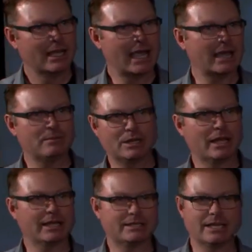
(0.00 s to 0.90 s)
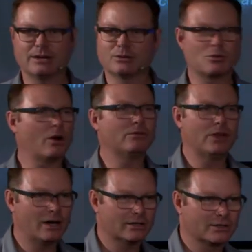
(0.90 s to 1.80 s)
Handed me like 10 or
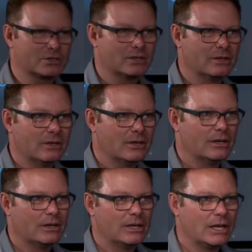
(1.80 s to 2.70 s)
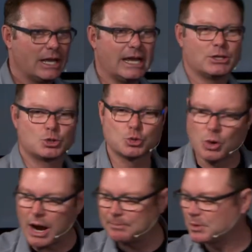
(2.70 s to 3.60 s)
$12. It
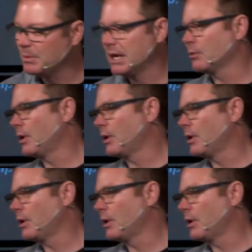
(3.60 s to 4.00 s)
dropped me